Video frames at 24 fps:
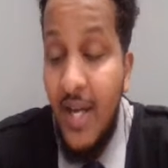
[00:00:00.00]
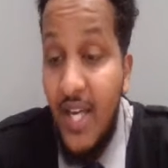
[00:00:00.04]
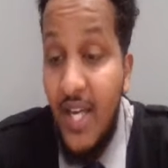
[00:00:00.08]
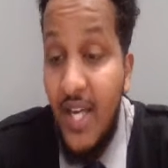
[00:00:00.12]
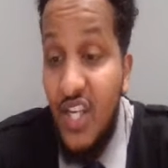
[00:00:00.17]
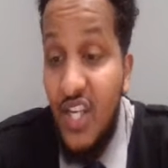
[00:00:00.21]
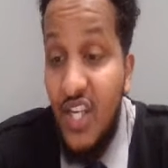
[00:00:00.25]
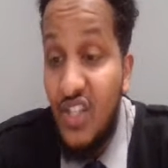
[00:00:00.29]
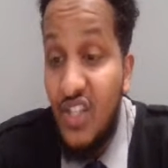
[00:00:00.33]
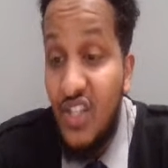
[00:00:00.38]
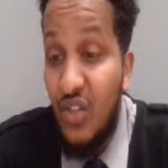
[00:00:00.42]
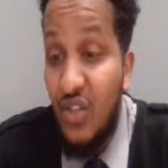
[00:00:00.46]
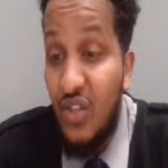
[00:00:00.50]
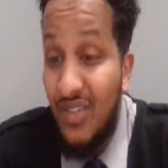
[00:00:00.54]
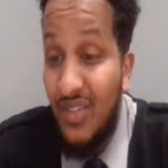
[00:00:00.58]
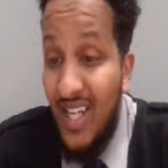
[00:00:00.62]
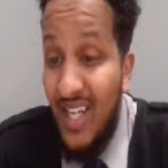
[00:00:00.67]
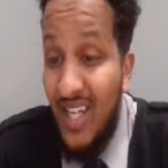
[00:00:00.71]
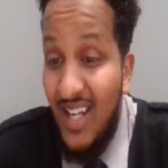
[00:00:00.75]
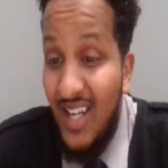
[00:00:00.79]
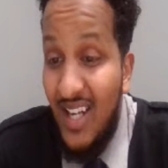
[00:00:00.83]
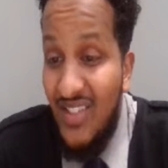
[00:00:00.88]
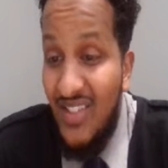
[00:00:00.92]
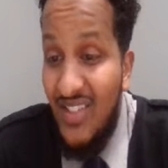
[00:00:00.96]
So if
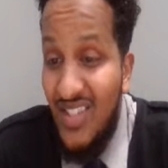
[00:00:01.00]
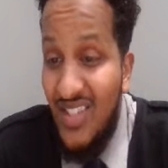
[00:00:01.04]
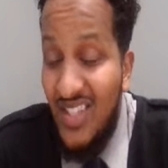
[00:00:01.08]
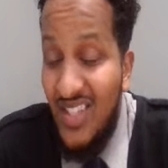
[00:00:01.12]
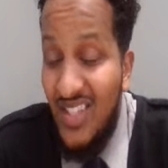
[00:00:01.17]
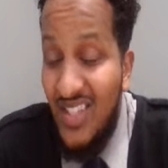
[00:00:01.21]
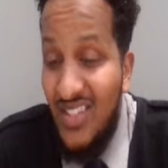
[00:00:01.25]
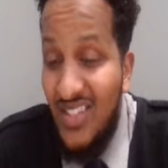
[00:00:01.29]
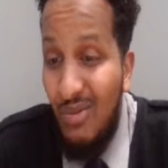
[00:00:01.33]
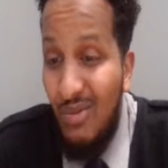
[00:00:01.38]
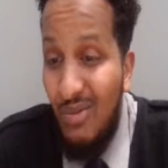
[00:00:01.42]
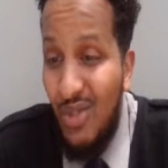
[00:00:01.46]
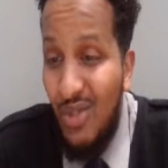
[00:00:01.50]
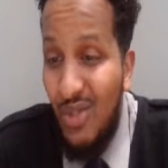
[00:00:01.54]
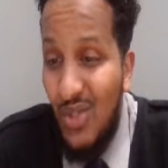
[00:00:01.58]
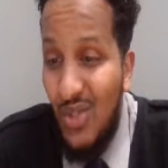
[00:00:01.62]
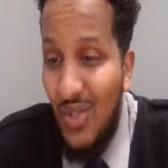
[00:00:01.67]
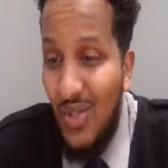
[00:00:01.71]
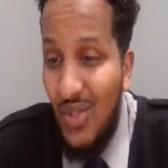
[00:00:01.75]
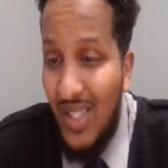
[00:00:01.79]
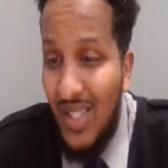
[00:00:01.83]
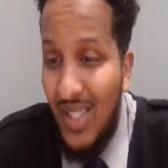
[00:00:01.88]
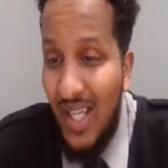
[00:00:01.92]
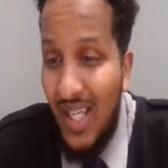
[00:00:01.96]
that sinks in with
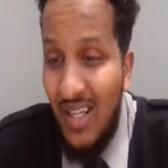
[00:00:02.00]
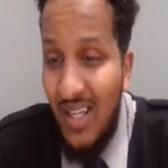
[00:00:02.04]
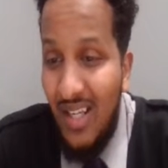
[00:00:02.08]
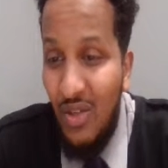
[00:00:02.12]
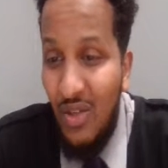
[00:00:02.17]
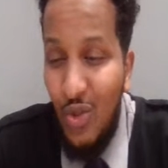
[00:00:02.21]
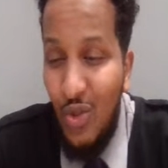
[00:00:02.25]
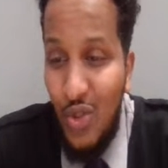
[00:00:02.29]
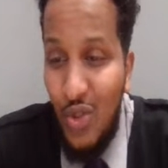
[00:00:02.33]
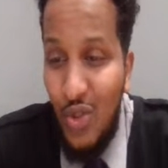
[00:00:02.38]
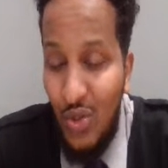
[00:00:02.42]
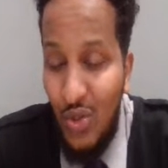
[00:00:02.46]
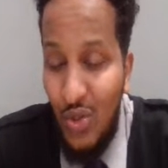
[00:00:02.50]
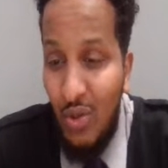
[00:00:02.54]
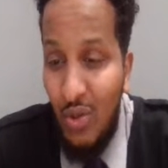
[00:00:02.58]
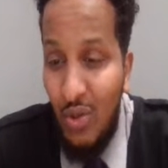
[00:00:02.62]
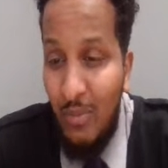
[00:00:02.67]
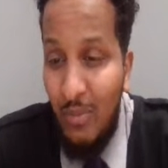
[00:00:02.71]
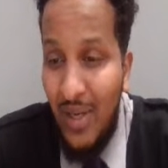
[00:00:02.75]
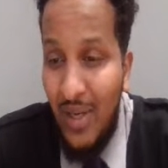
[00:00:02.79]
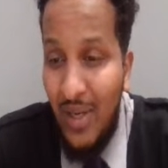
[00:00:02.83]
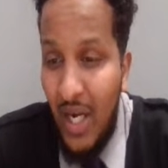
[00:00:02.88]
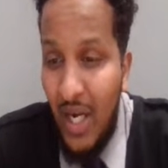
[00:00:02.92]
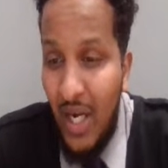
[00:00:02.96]
you, then you should know
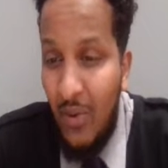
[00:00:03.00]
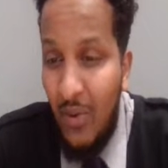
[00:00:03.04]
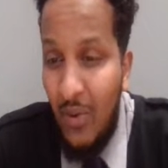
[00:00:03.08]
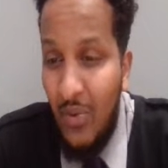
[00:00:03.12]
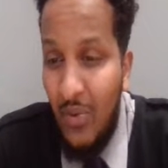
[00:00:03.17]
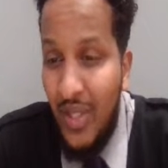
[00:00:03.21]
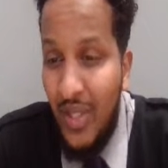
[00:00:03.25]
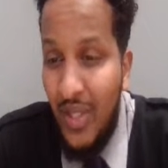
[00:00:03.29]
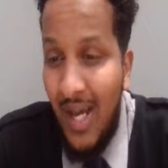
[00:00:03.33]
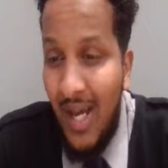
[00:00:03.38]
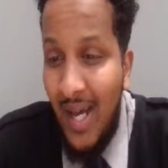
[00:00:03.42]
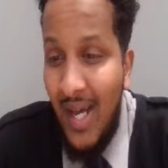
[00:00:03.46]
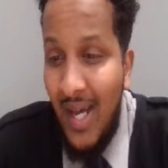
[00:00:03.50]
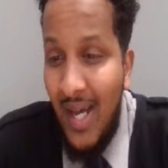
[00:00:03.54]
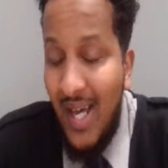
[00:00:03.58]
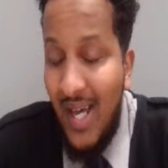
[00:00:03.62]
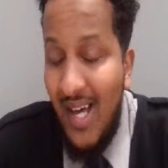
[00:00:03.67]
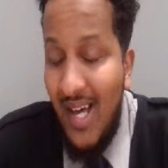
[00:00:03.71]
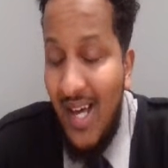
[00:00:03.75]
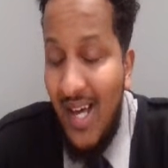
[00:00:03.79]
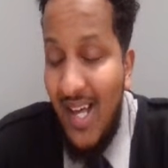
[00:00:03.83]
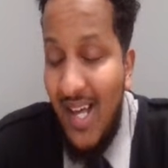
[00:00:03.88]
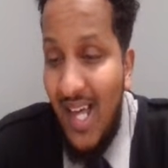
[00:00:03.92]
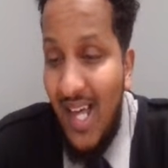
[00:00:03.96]
by now that
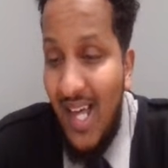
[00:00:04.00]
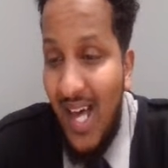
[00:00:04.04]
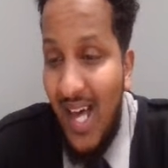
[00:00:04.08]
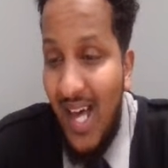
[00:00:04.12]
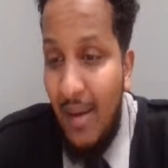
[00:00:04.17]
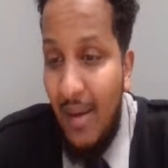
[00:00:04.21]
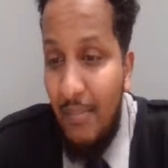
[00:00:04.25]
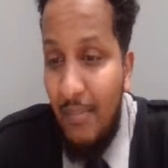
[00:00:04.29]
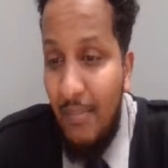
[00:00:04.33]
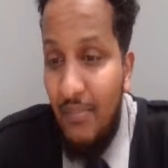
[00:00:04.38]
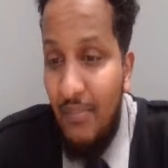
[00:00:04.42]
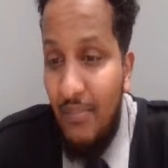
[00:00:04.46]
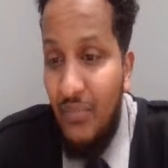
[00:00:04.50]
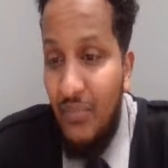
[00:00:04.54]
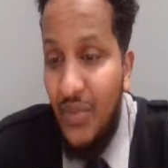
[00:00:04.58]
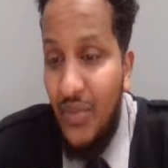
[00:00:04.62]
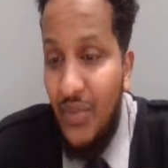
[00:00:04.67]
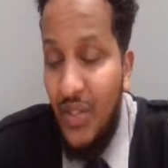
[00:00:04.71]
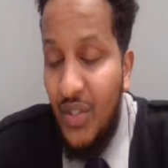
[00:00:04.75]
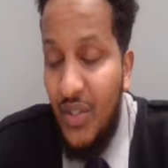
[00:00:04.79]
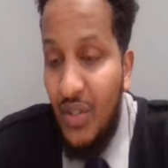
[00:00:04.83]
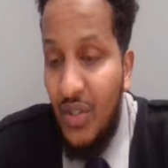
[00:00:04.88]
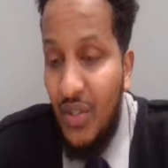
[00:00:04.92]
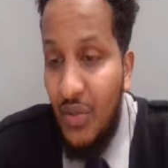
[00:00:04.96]

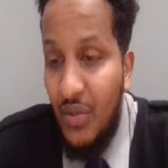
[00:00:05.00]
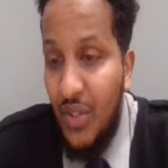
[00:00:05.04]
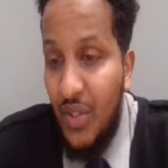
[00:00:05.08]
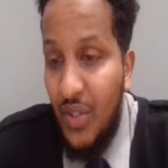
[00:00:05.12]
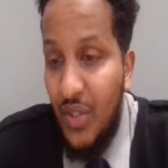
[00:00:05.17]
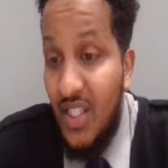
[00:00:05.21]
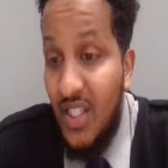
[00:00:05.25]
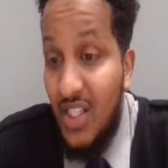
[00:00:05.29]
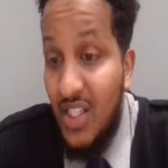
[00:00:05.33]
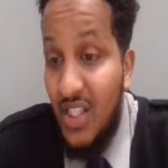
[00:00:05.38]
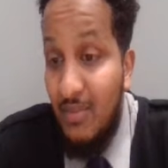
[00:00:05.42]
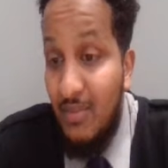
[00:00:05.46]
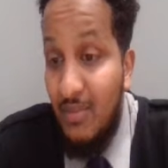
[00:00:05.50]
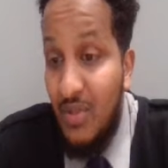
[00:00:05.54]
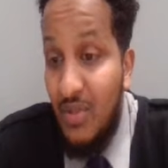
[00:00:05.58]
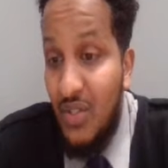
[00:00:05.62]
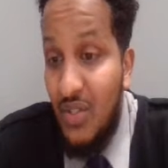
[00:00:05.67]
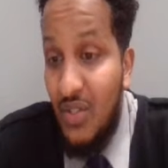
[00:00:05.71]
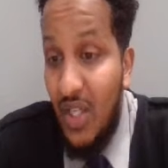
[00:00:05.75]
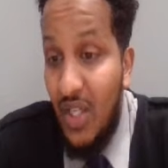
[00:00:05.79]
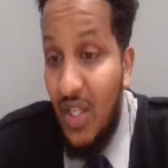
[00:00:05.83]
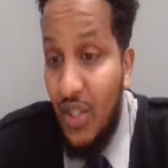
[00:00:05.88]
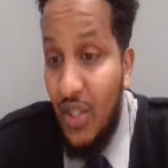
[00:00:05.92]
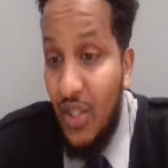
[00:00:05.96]
the customers
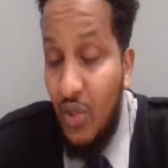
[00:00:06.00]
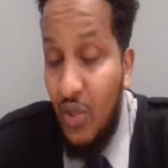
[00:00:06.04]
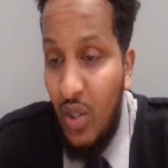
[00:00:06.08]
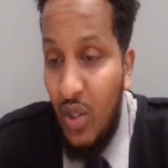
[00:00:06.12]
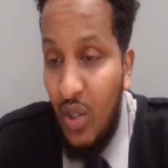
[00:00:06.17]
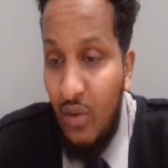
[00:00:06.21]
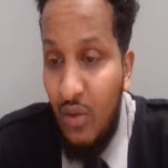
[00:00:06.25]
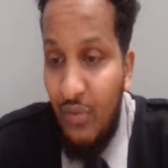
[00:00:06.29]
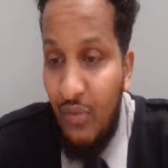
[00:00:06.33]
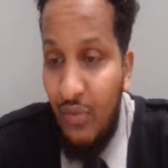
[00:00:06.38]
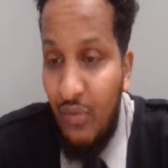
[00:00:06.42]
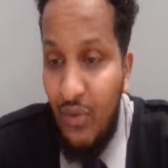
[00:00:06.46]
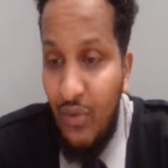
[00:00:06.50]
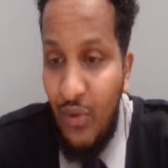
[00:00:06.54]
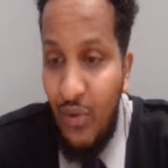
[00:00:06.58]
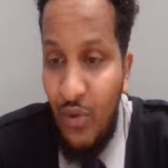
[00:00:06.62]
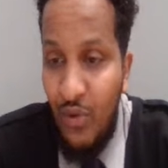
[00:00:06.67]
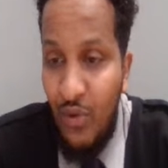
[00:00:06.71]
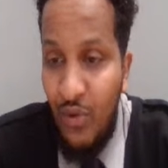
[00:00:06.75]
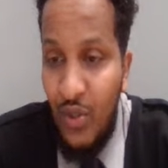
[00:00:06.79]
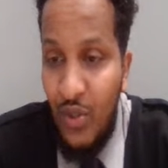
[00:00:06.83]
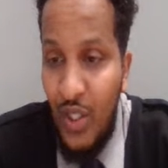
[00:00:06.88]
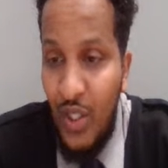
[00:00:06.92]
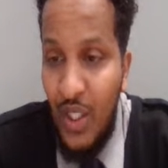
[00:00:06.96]
that you're looking
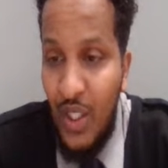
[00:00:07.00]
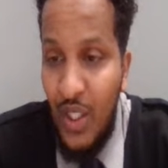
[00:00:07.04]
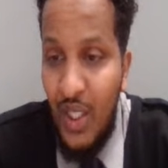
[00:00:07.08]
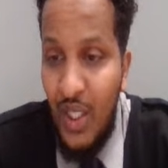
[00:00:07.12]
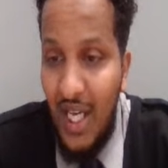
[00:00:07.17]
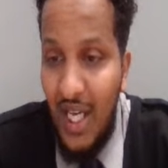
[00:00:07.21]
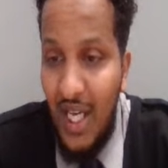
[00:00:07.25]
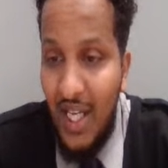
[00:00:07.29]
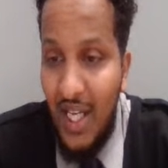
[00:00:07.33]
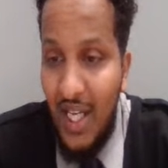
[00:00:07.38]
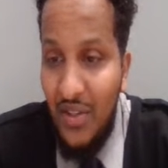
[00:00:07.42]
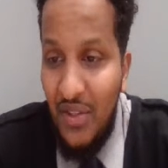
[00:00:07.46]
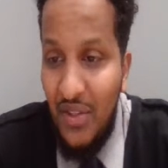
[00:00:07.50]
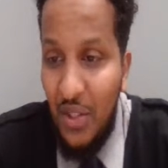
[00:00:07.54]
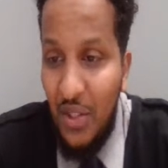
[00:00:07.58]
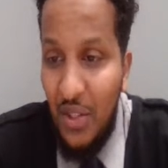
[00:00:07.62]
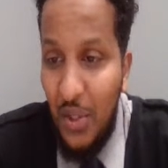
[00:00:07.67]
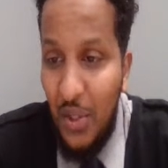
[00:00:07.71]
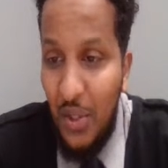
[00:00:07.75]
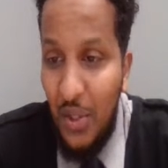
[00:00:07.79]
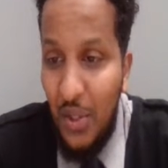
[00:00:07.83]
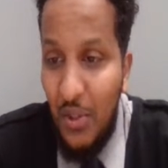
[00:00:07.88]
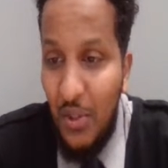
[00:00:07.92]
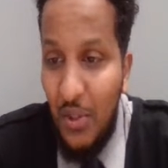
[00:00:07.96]
for,
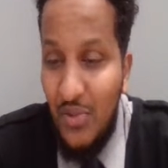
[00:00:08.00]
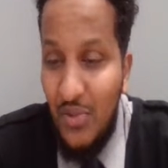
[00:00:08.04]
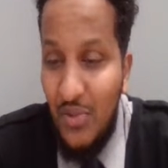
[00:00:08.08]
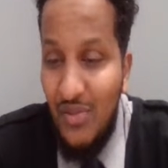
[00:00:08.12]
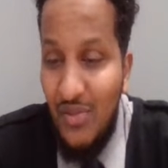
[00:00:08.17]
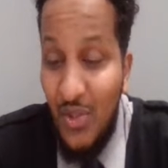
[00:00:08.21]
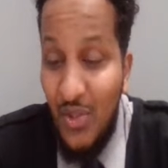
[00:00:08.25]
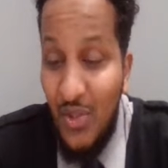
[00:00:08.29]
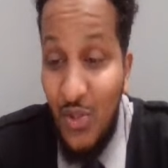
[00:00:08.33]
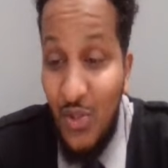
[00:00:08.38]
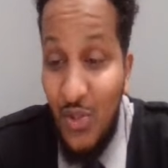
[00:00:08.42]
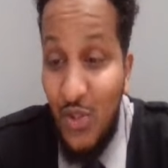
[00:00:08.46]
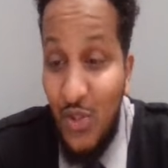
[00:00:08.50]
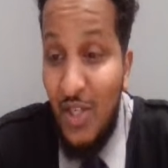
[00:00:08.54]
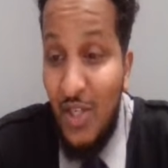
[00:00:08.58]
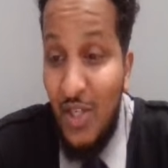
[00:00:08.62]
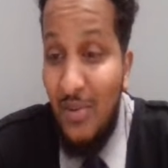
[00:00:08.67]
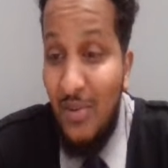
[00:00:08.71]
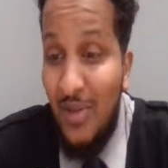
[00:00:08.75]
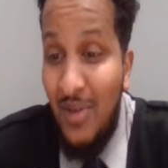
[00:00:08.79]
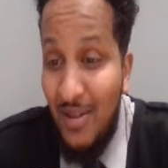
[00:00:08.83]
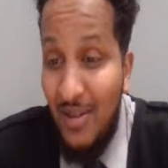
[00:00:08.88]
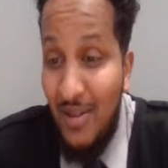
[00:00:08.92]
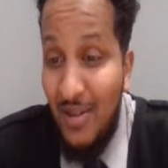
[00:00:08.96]
your
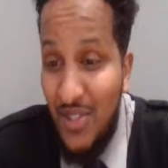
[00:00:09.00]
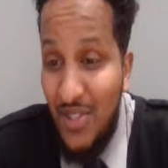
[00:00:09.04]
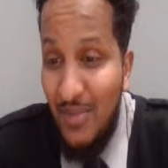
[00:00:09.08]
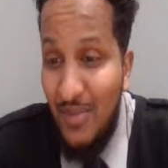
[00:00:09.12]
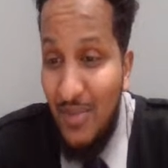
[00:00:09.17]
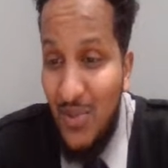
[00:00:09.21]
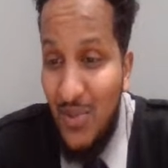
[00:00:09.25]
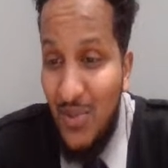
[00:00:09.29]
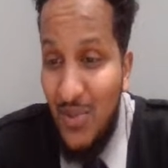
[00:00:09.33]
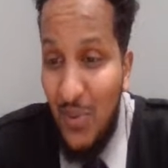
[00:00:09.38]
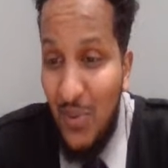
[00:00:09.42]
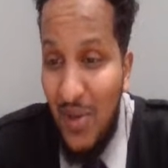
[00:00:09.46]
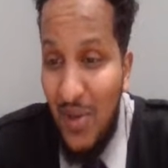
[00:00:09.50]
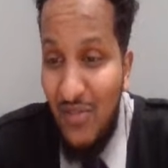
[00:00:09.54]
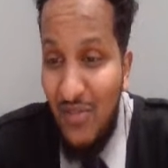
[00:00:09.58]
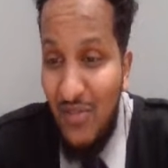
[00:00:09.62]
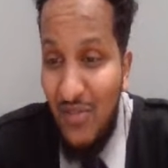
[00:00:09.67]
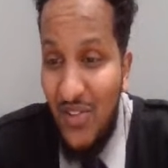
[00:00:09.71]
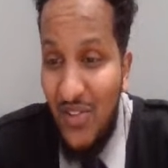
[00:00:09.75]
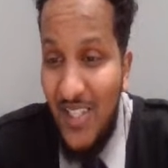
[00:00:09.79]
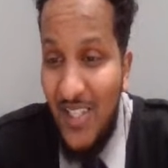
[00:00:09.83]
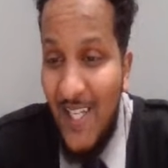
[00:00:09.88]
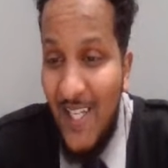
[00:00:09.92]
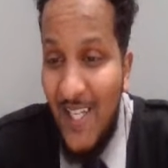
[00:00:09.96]
dream customers or whatever,